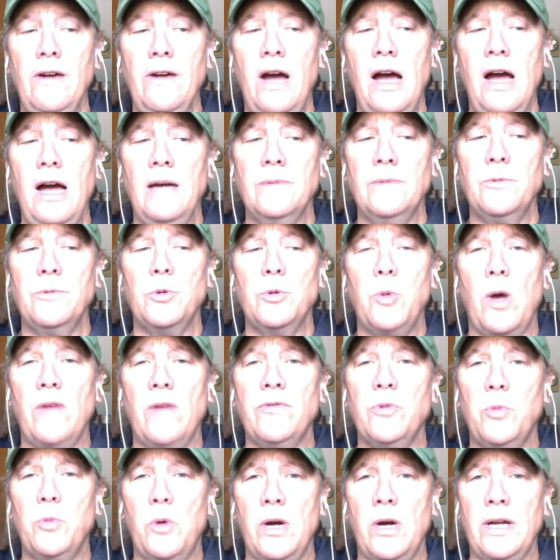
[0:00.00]
12
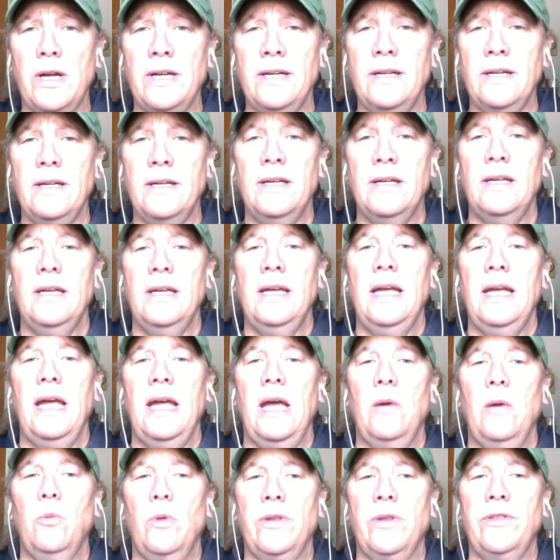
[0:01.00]
to 1
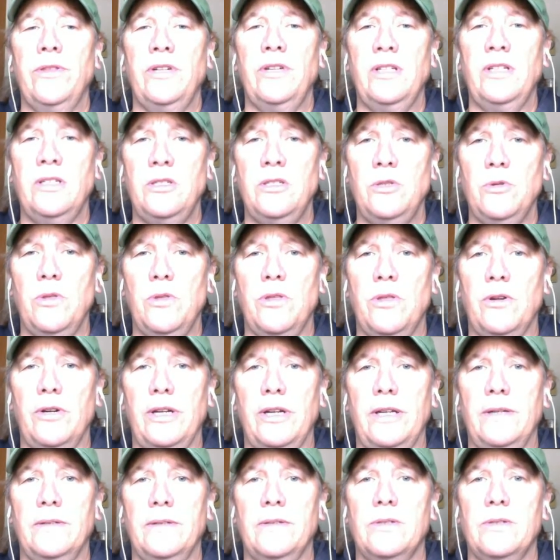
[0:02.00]
and 1:30 to 2:30.